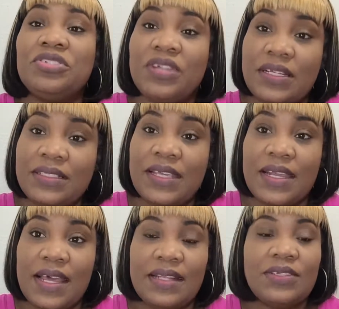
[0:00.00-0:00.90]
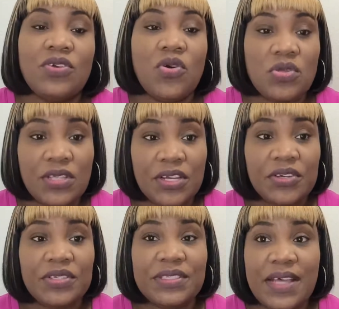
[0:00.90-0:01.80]
trying to get at, goes on
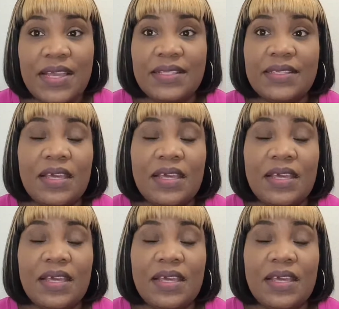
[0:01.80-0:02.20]
your site,